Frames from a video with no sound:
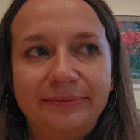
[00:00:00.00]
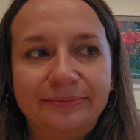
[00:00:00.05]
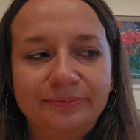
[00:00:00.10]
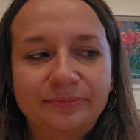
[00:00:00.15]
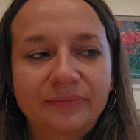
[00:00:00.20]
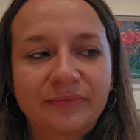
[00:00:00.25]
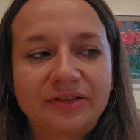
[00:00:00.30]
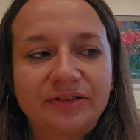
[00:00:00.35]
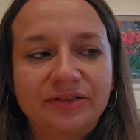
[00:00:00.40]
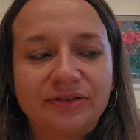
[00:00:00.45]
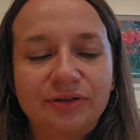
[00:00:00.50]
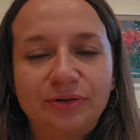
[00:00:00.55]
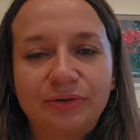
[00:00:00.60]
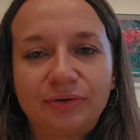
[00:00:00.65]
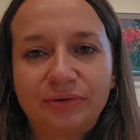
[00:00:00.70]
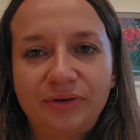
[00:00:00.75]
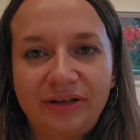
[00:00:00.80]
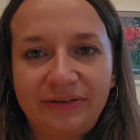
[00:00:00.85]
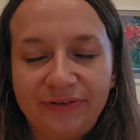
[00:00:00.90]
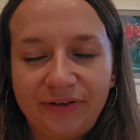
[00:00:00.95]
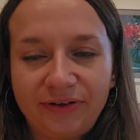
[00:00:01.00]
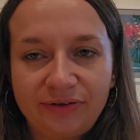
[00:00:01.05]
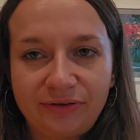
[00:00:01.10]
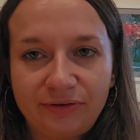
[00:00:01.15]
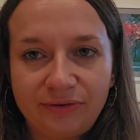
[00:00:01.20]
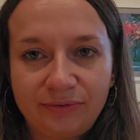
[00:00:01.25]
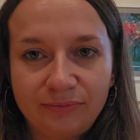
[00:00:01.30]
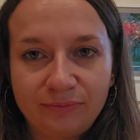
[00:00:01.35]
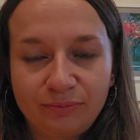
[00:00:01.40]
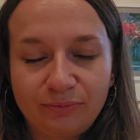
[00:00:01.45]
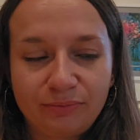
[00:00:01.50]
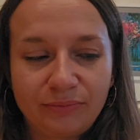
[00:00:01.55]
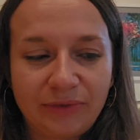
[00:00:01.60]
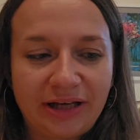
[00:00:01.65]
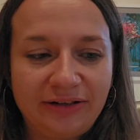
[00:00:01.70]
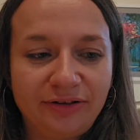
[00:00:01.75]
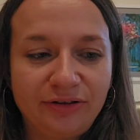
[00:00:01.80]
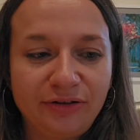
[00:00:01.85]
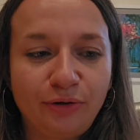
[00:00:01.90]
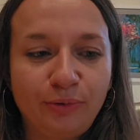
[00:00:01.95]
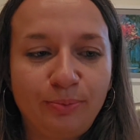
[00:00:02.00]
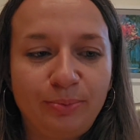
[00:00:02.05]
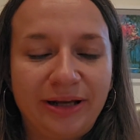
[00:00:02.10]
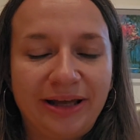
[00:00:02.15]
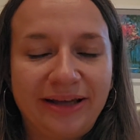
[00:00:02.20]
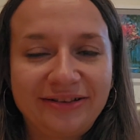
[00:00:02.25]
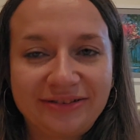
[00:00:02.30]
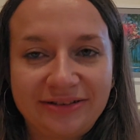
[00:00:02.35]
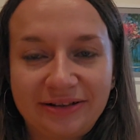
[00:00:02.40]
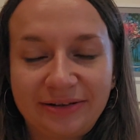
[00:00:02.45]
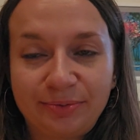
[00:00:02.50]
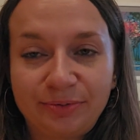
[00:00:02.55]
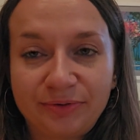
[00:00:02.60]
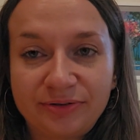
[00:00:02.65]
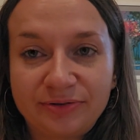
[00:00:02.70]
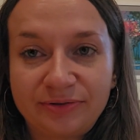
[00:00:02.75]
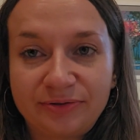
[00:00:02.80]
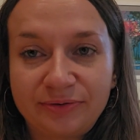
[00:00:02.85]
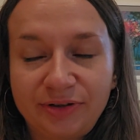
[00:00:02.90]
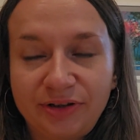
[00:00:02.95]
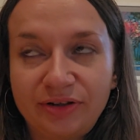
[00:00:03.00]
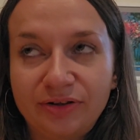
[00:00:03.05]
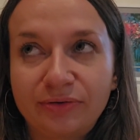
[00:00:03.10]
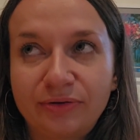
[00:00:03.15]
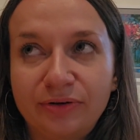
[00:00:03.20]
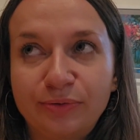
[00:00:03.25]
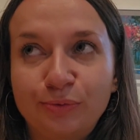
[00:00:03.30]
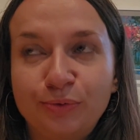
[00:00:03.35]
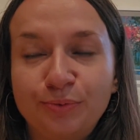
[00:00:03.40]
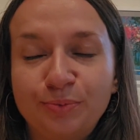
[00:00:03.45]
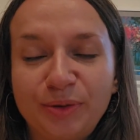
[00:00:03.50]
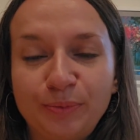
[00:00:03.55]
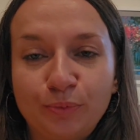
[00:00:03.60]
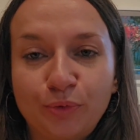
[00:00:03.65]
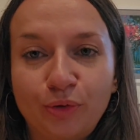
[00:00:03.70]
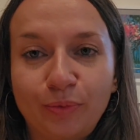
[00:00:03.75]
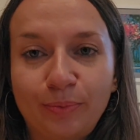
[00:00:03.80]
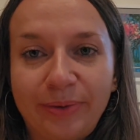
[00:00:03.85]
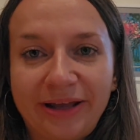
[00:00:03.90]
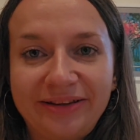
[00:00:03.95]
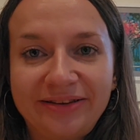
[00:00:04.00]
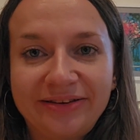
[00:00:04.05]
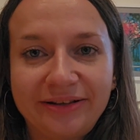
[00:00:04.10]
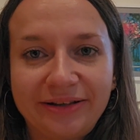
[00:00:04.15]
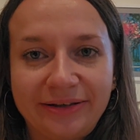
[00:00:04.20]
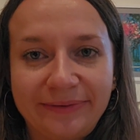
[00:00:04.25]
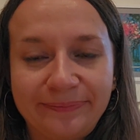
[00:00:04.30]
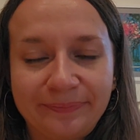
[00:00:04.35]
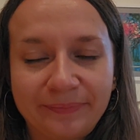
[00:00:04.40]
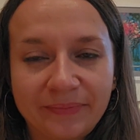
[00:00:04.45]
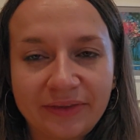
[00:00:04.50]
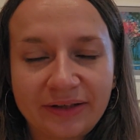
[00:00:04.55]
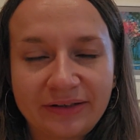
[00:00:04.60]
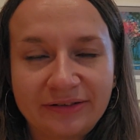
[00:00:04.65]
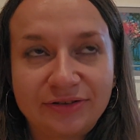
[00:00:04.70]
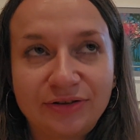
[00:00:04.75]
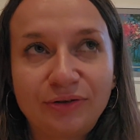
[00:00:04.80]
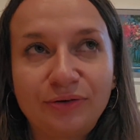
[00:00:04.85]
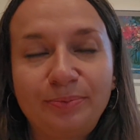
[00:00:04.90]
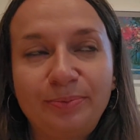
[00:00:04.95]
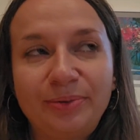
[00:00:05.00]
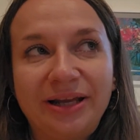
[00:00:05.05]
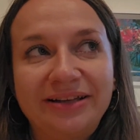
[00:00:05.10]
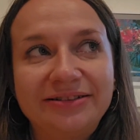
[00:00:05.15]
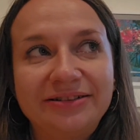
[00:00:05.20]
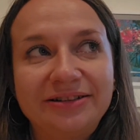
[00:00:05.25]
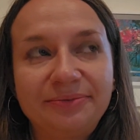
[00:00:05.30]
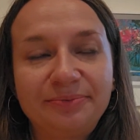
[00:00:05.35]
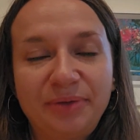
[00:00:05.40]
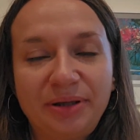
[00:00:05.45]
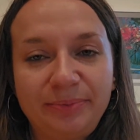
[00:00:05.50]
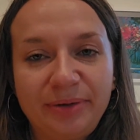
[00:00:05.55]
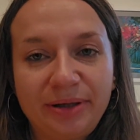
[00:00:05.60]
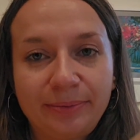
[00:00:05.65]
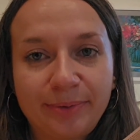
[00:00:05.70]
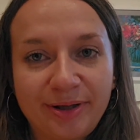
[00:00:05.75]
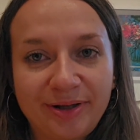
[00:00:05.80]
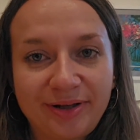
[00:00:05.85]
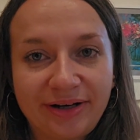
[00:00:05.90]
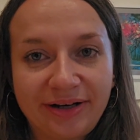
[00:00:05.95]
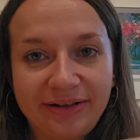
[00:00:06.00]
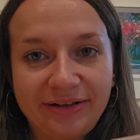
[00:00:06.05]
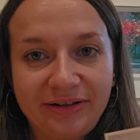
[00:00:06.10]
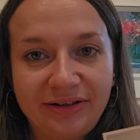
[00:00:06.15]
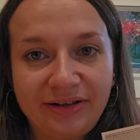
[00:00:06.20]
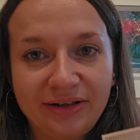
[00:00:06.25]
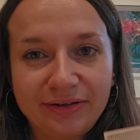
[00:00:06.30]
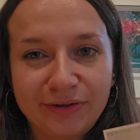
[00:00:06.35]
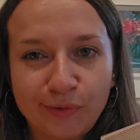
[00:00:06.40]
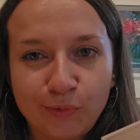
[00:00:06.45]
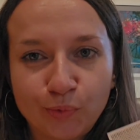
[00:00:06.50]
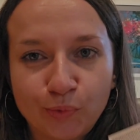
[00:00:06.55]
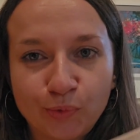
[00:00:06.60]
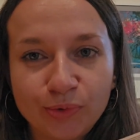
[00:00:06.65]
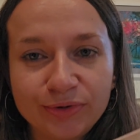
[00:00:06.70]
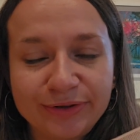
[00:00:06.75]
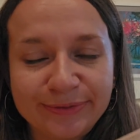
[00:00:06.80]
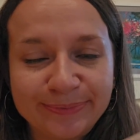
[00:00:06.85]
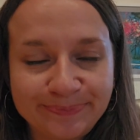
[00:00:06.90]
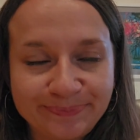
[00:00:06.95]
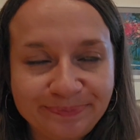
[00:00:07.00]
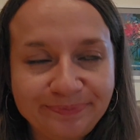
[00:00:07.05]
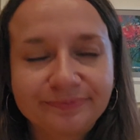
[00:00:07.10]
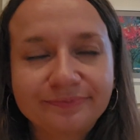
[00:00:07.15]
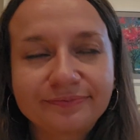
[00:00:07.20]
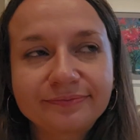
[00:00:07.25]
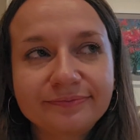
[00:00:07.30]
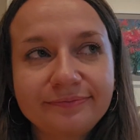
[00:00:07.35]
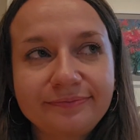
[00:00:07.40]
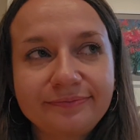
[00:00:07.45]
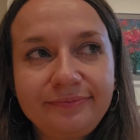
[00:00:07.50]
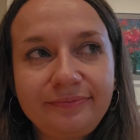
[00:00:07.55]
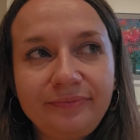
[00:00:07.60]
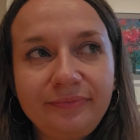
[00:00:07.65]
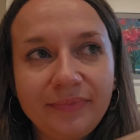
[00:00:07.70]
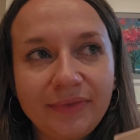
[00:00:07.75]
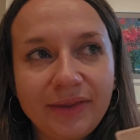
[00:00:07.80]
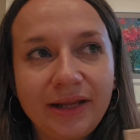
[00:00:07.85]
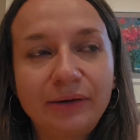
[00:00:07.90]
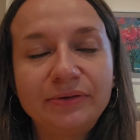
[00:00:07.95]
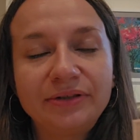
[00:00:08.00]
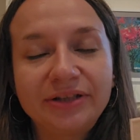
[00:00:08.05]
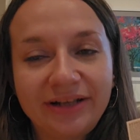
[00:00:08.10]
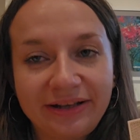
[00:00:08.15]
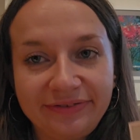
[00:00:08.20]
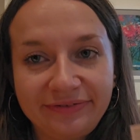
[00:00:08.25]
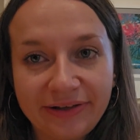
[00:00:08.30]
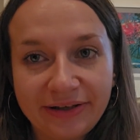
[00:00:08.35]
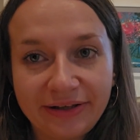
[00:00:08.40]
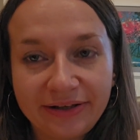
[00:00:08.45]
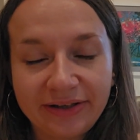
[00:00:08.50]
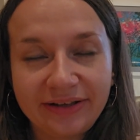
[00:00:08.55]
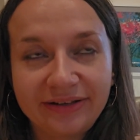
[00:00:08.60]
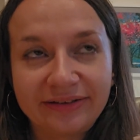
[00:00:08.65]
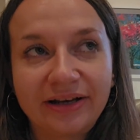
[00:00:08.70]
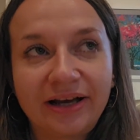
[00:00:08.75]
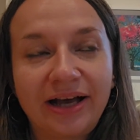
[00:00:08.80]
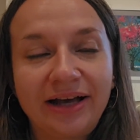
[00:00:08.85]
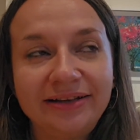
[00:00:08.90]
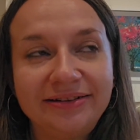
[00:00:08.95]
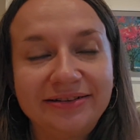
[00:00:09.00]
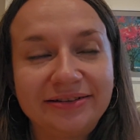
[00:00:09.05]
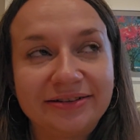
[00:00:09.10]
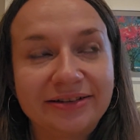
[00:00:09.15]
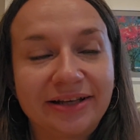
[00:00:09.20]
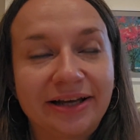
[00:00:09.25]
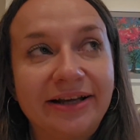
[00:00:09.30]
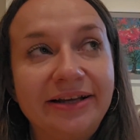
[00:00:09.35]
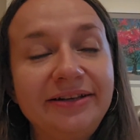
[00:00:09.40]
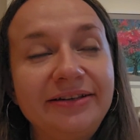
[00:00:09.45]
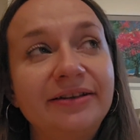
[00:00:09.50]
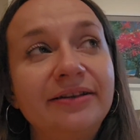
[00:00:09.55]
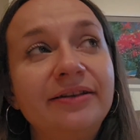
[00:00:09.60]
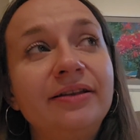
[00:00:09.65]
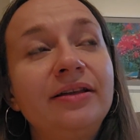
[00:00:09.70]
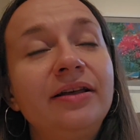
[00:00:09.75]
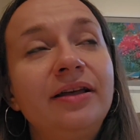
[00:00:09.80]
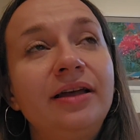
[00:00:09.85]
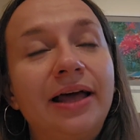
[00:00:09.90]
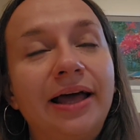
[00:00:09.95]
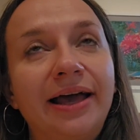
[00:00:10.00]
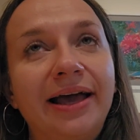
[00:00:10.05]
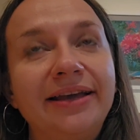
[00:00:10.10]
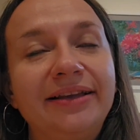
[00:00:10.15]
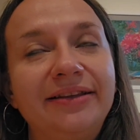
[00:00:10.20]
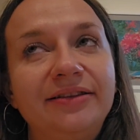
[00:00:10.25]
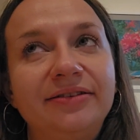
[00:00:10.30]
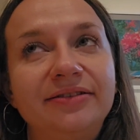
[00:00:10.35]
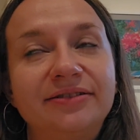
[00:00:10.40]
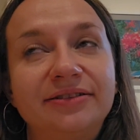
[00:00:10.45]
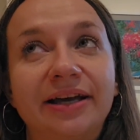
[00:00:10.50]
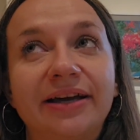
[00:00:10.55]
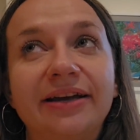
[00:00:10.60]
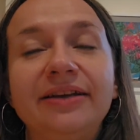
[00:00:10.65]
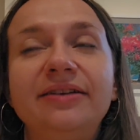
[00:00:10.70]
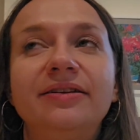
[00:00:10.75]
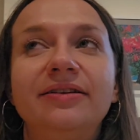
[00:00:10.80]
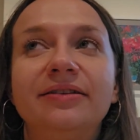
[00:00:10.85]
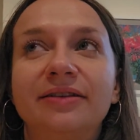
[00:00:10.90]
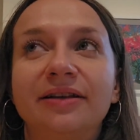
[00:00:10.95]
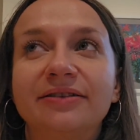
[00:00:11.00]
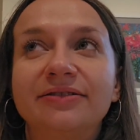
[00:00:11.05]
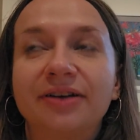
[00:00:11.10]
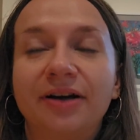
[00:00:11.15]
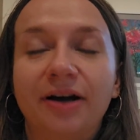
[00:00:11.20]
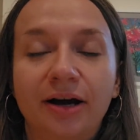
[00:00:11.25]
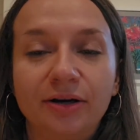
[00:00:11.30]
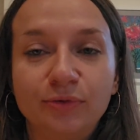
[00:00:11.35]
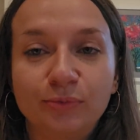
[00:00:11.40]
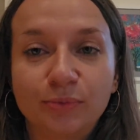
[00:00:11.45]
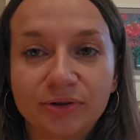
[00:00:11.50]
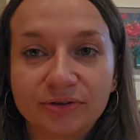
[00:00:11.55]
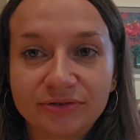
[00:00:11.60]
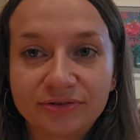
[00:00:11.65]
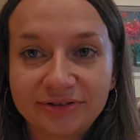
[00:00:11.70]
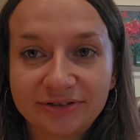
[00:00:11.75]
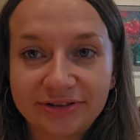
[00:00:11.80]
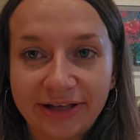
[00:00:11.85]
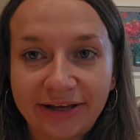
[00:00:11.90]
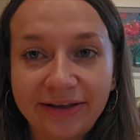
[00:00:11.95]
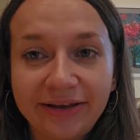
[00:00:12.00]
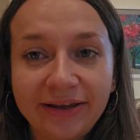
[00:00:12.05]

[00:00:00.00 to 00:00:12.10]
So if you, I don't know, plastic is, you know, it will be more bendy. So plastic may be a better idea than wood. Now that I think in hindsight, that's a hard word to say.